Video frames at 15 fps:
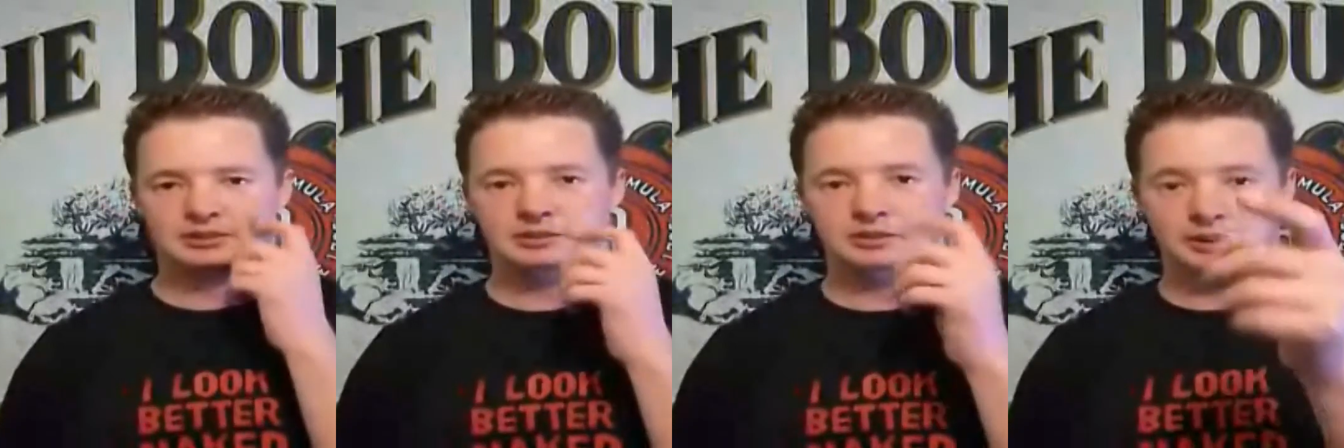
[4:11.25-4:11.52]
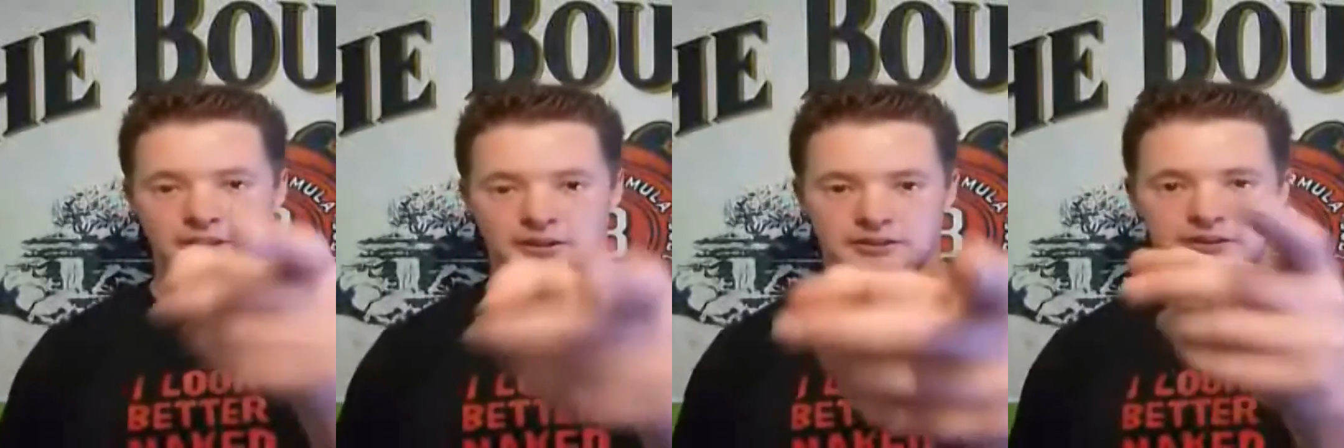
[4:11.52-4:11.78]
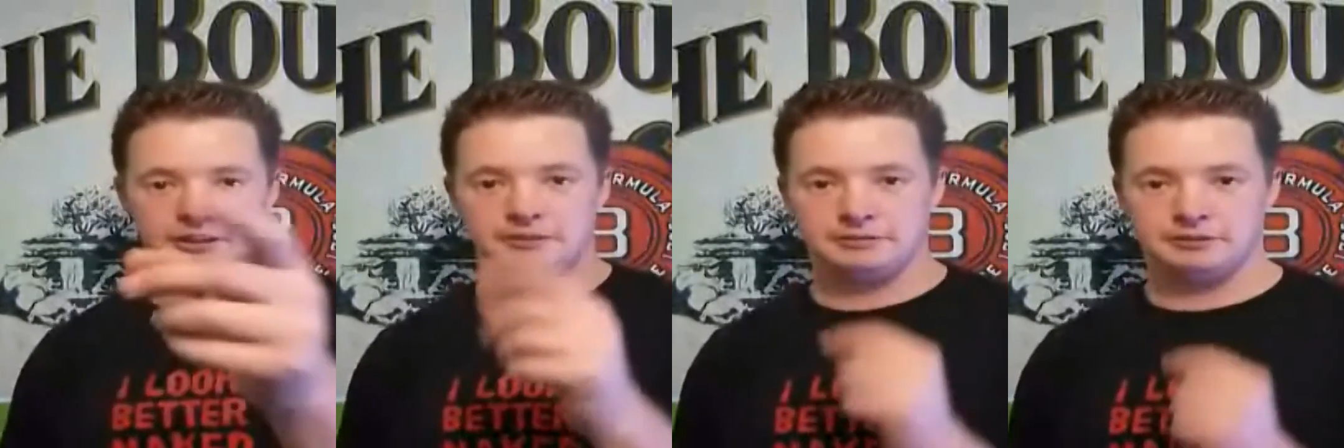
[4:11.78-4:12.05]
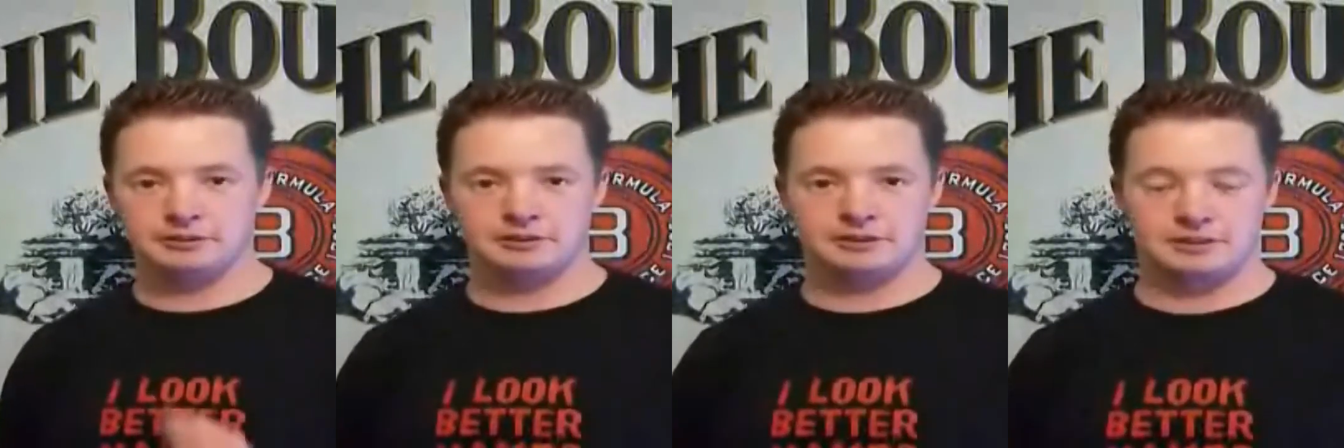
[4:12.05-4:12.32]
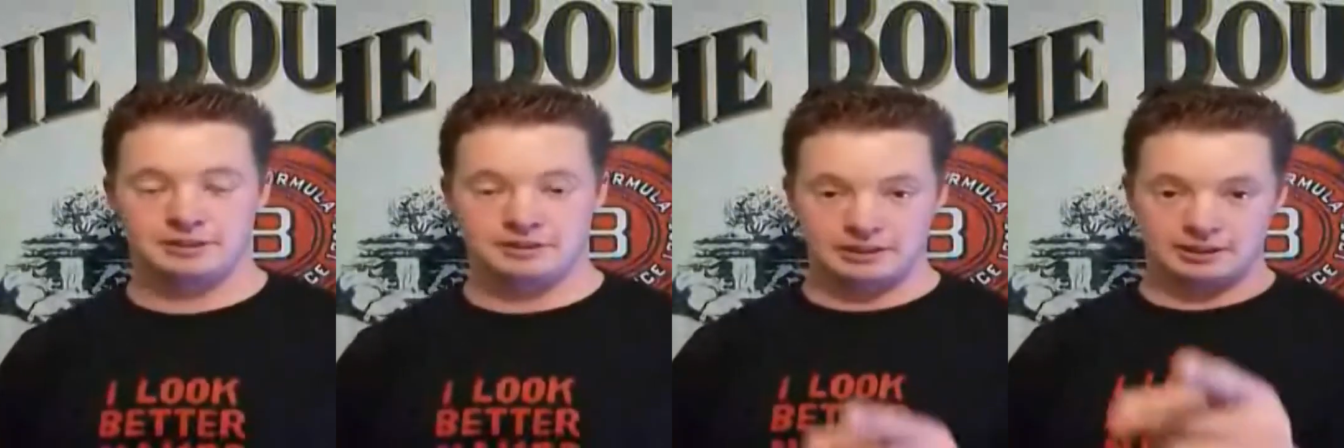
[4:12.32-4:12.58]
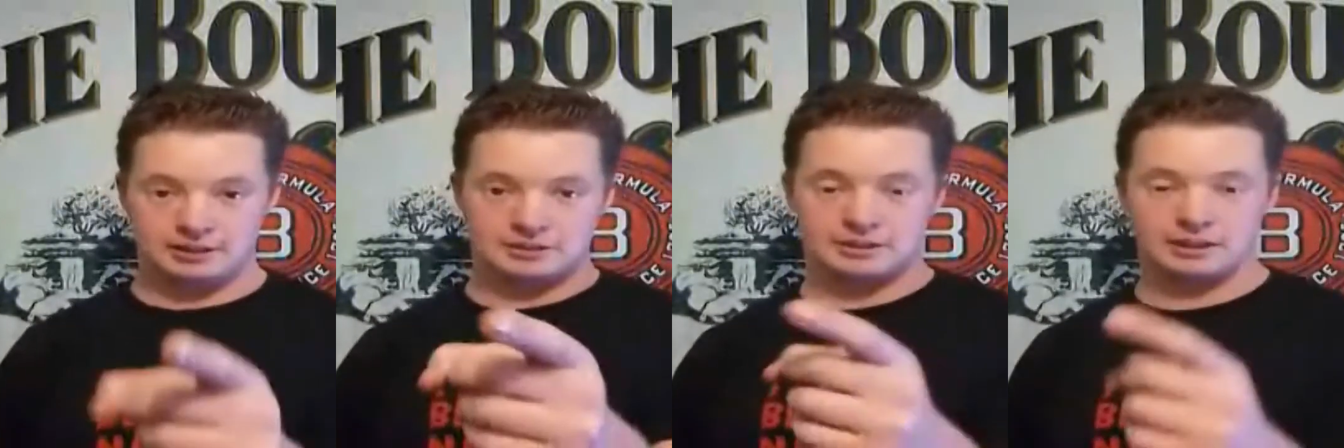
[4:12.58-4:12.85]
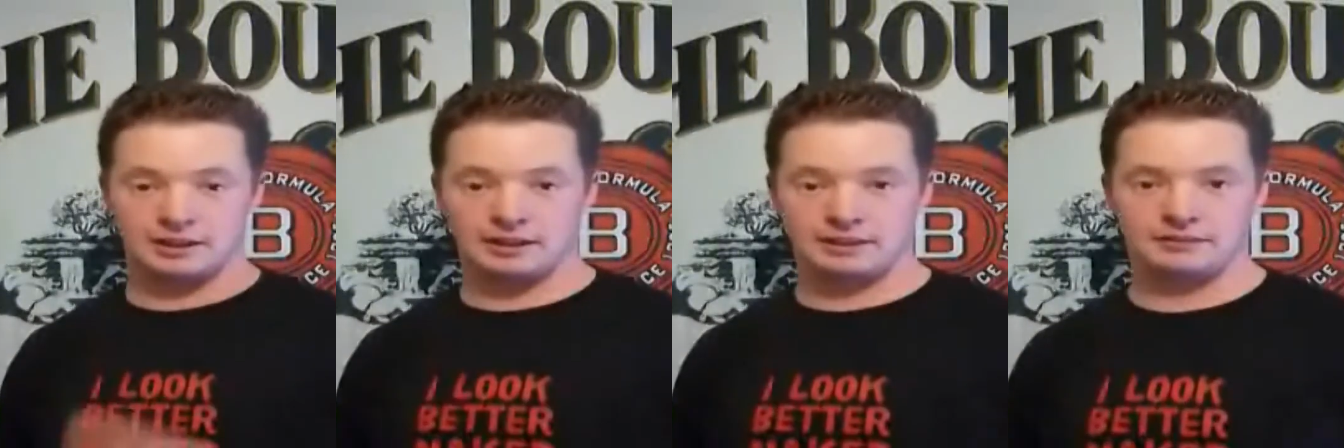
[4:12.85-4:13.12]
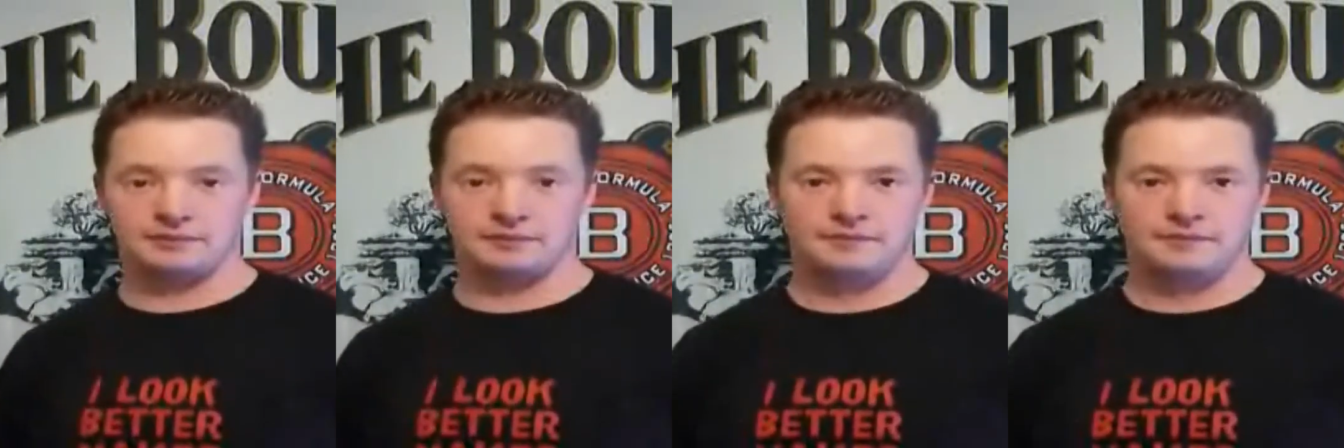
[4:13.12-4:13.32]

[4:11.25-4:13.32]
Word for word: You heard it here first. It's going to start.